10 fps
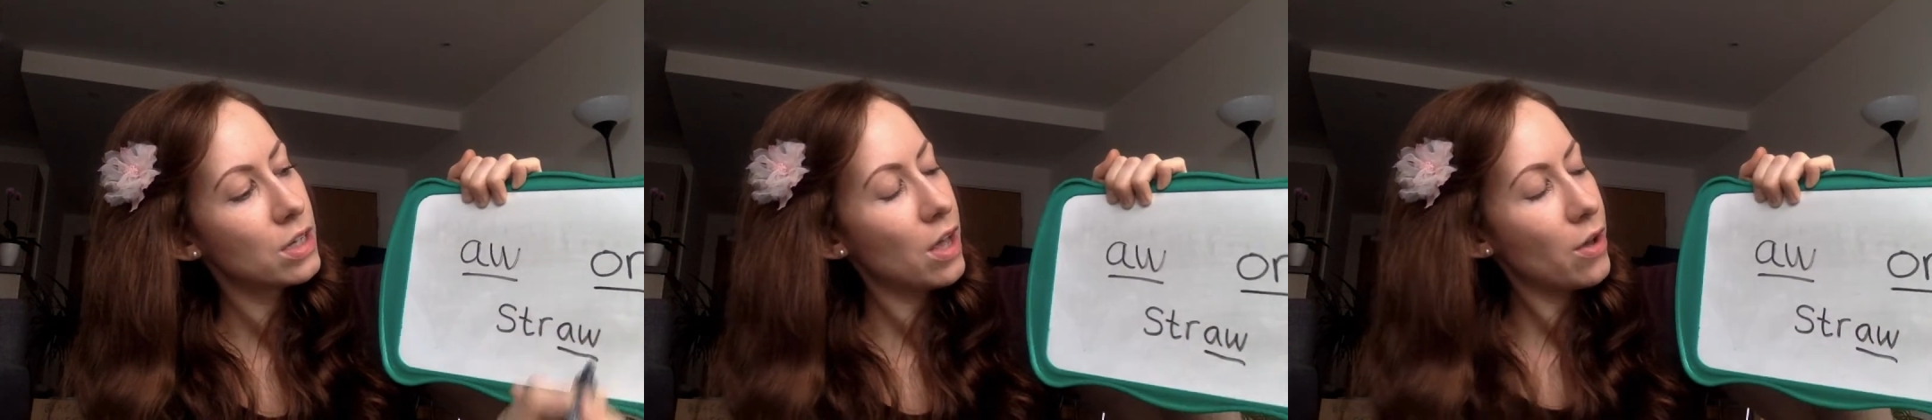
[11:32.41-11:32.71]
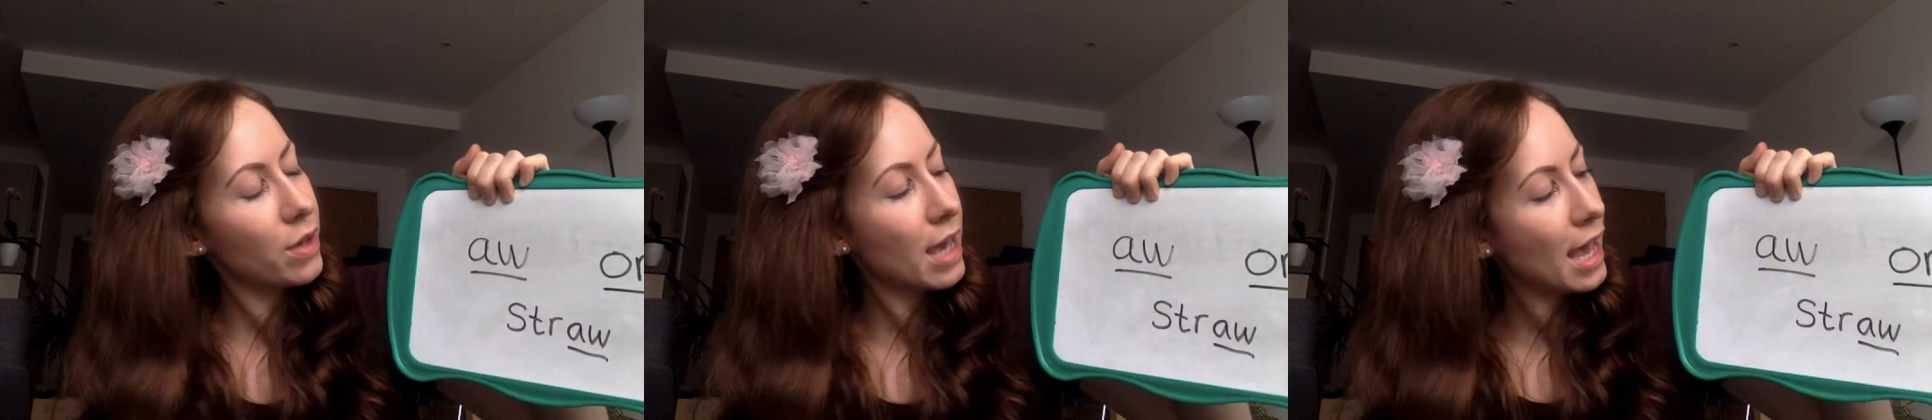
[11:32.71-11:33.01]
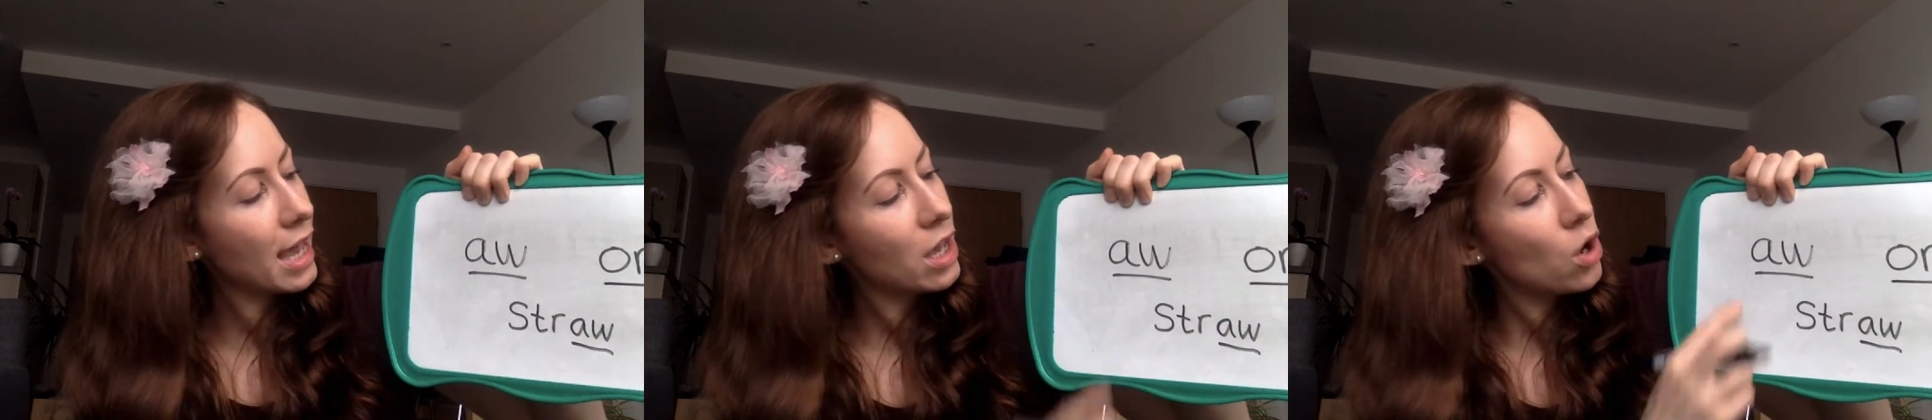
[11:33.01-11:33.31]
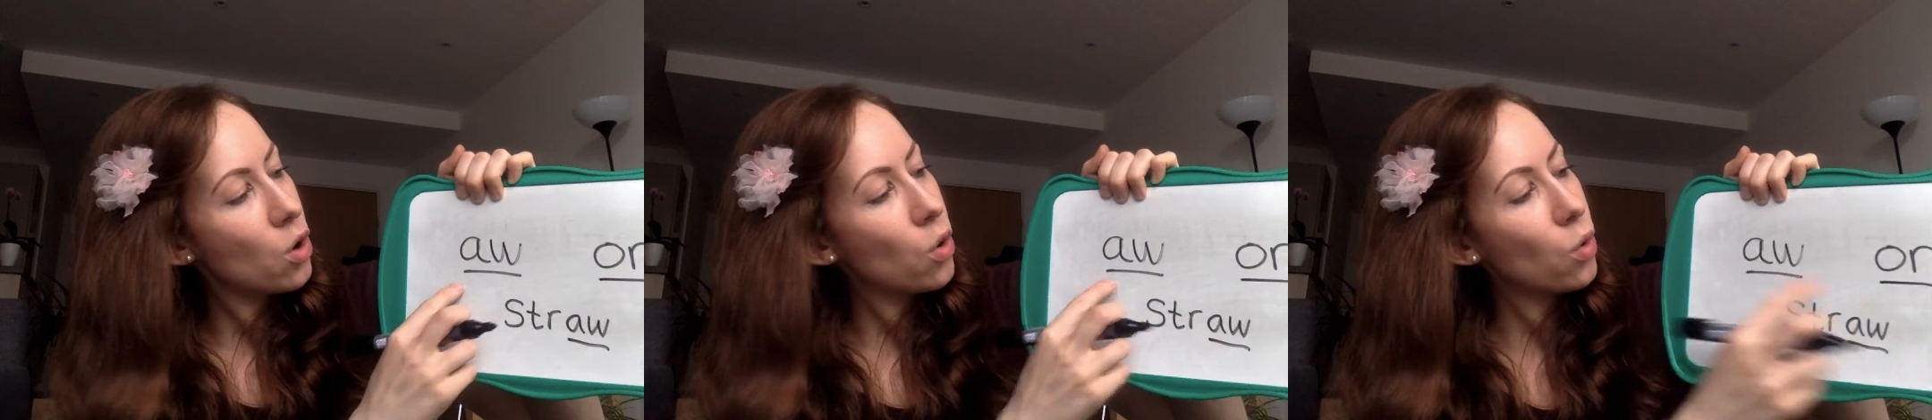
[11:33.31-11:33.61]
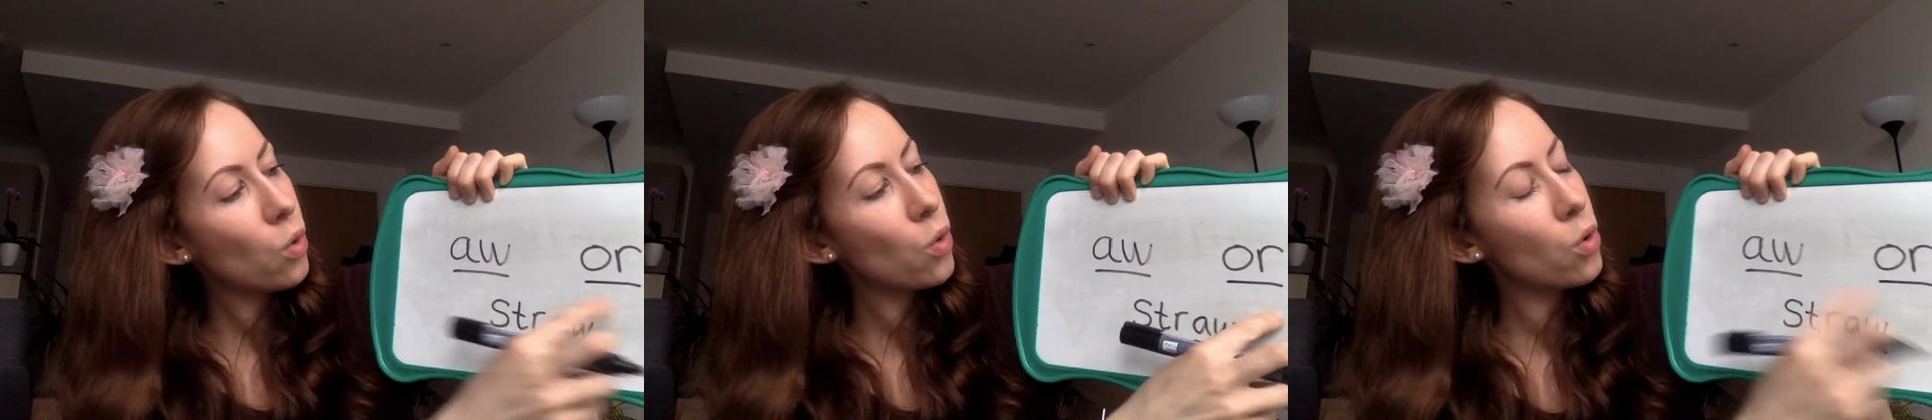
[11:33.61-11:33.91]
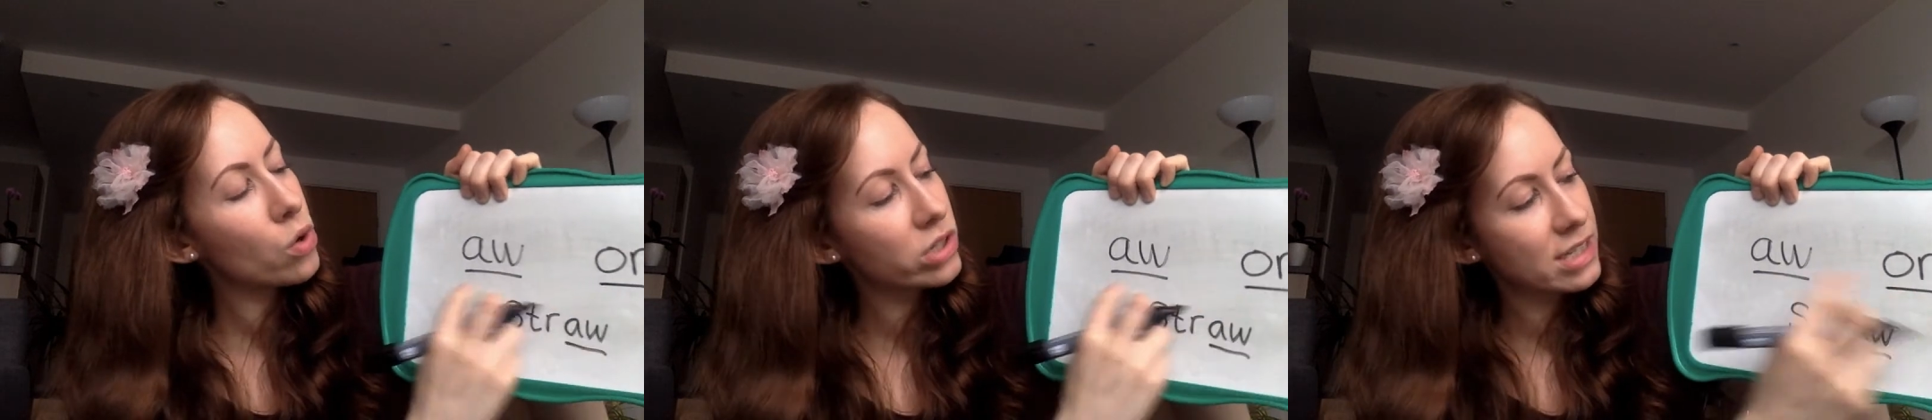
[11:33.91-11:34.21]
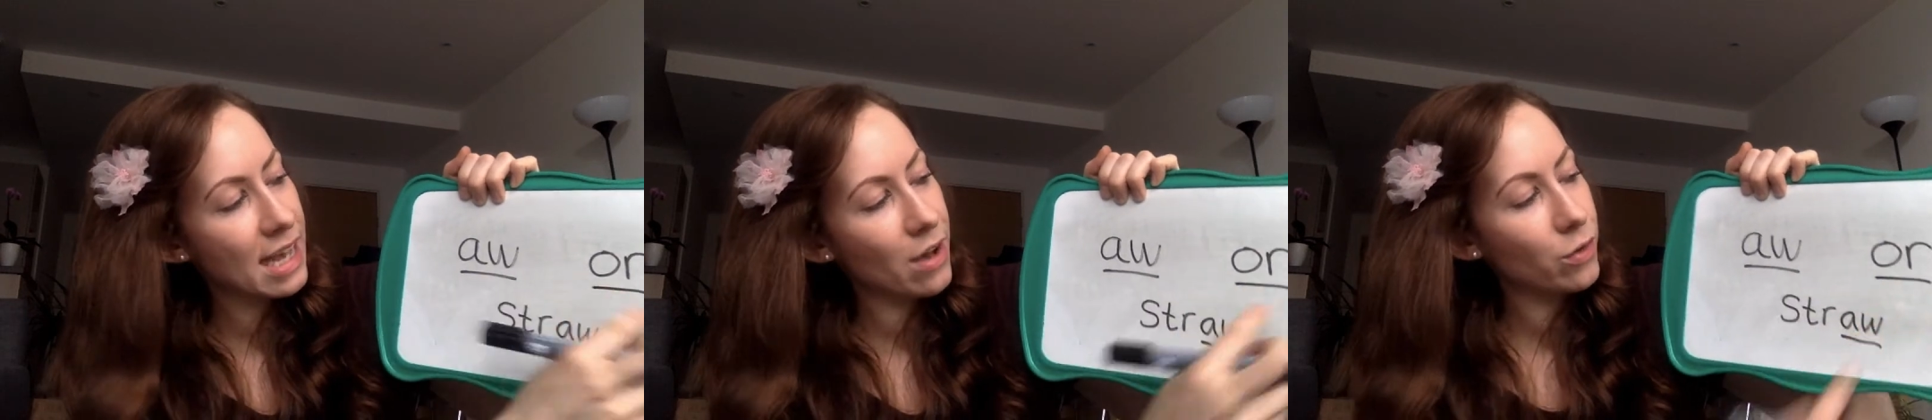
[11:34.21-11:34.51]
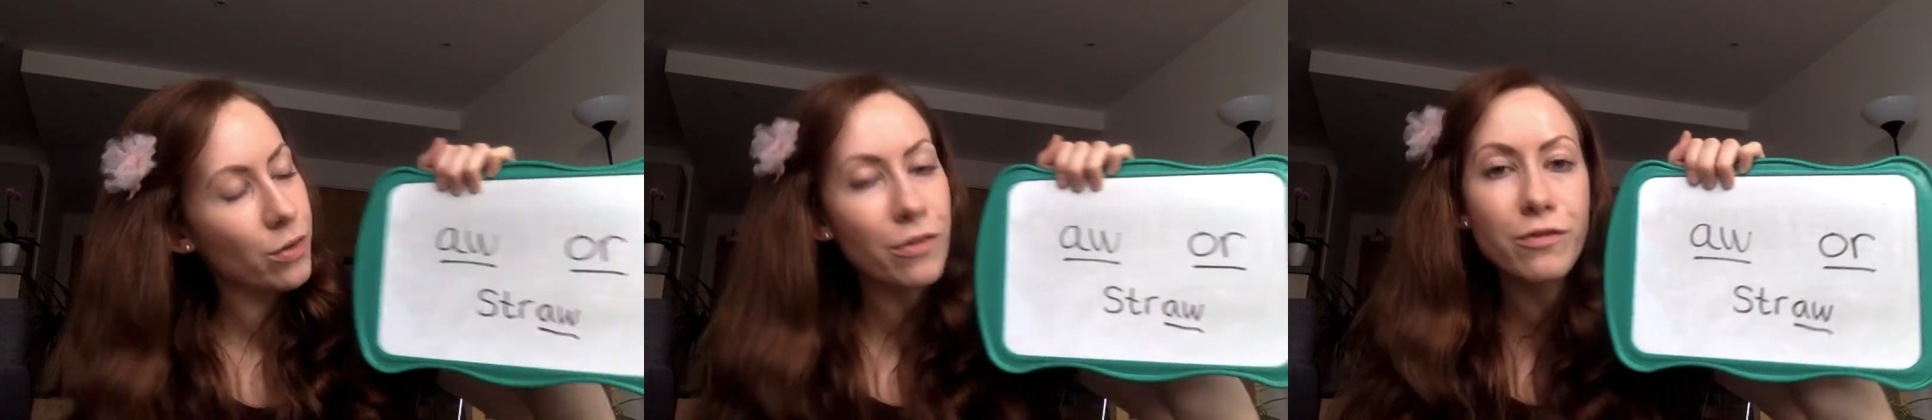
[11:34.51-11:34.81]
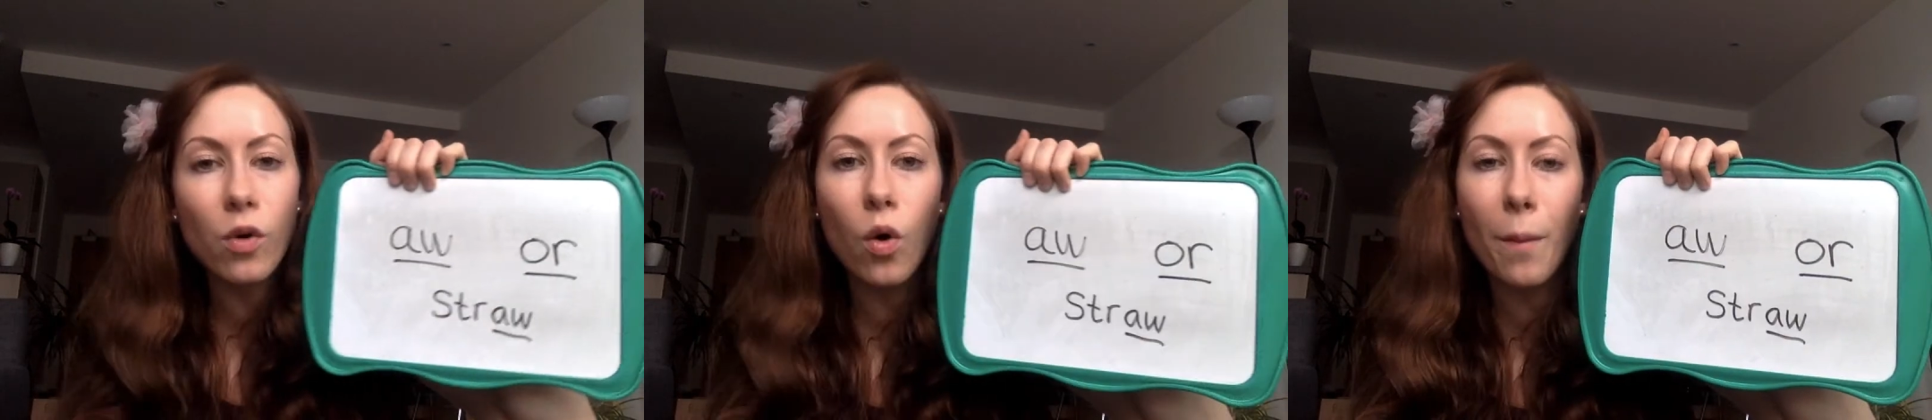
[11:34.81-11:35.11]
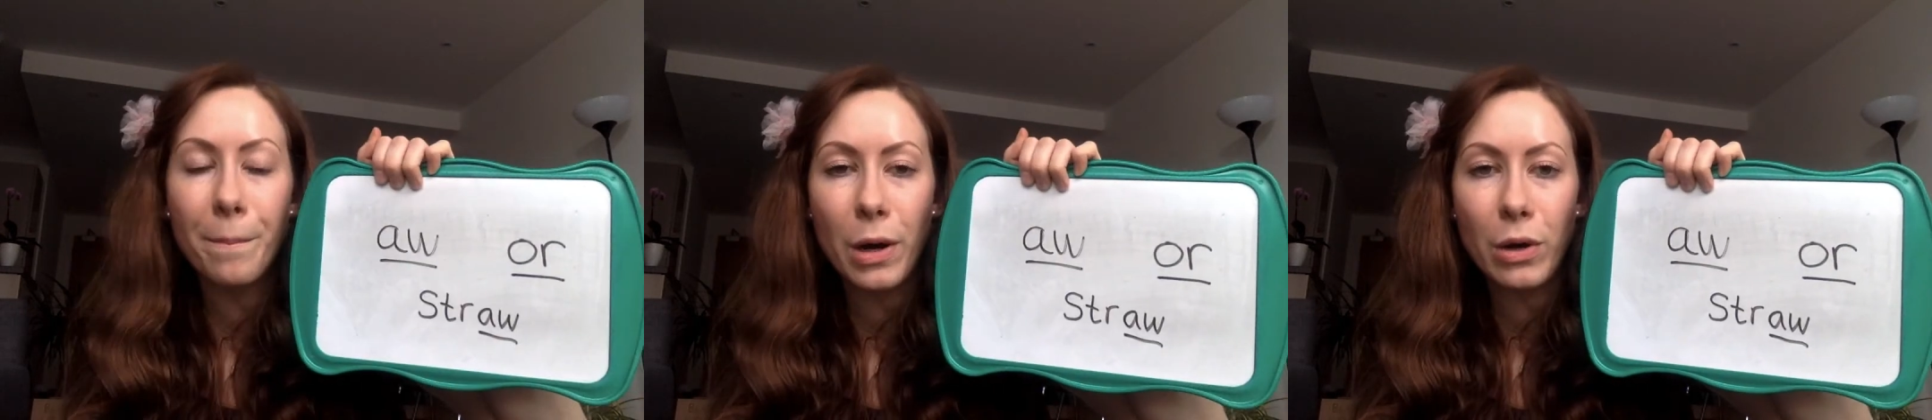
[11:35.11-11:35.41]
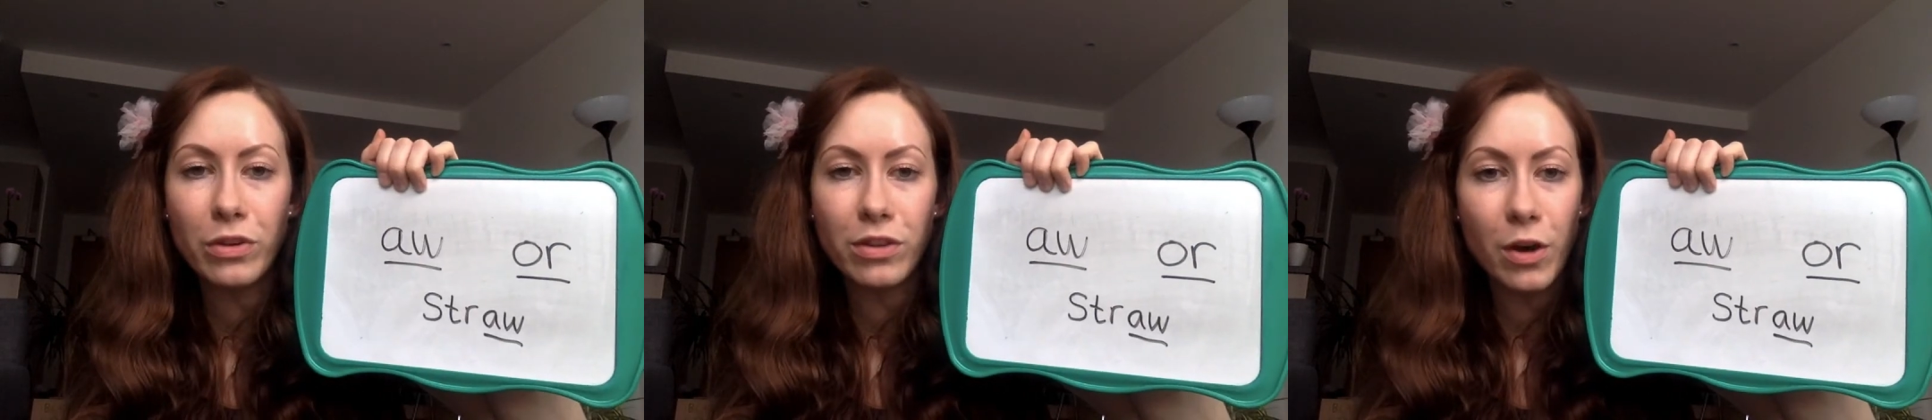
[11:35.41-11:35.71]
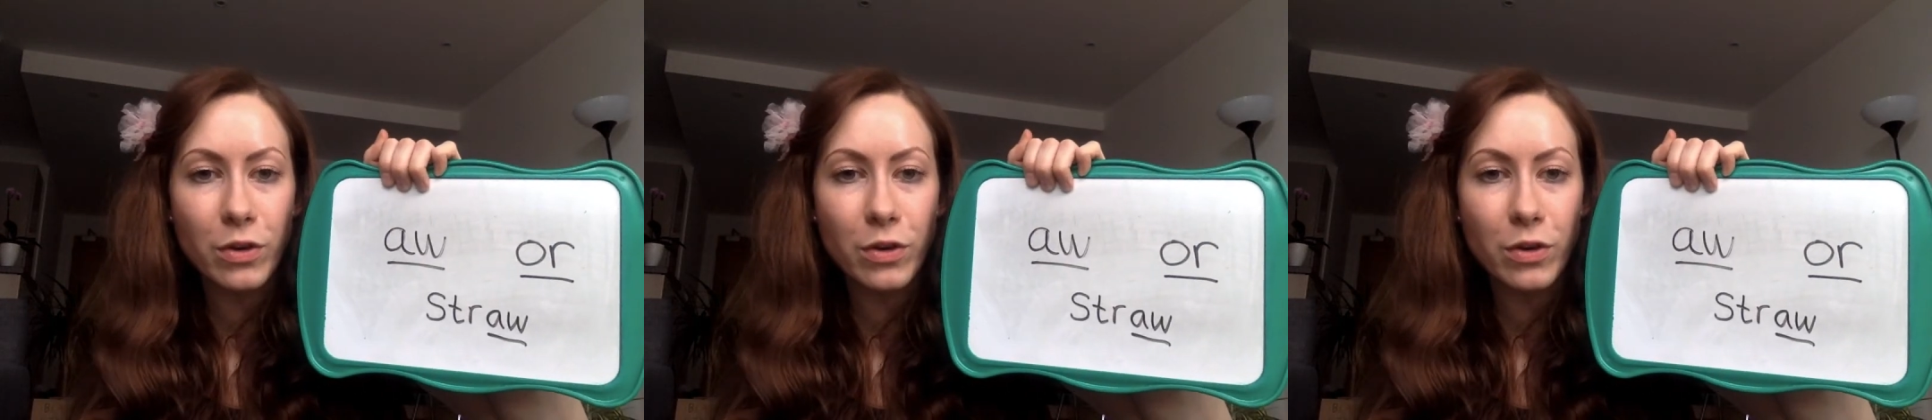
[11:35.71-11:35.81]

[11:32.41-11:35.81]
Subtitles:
Okay? Or sound for both of those.